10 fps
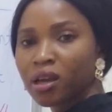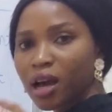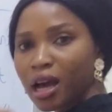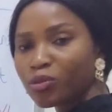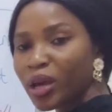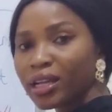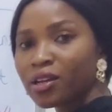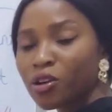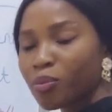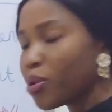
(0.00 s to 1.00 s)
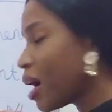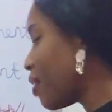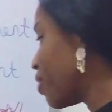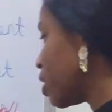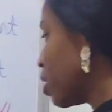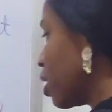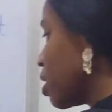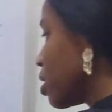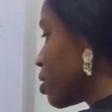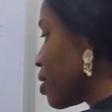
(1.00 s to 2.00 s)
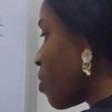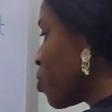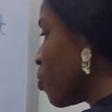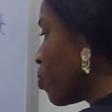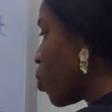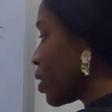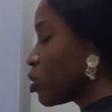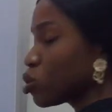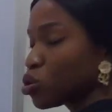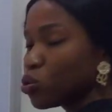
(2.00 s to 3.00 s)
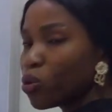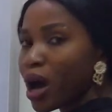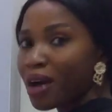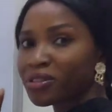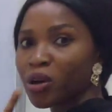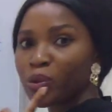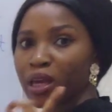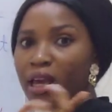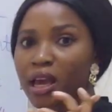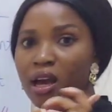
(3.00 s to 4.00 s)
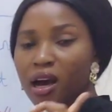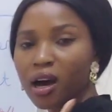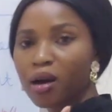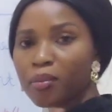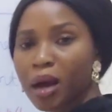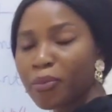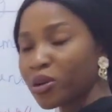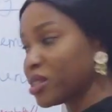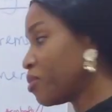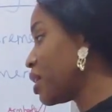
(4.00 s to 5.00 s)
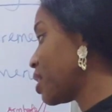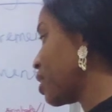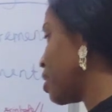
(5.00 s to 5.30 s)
and we ended up having 7.2 after we approximated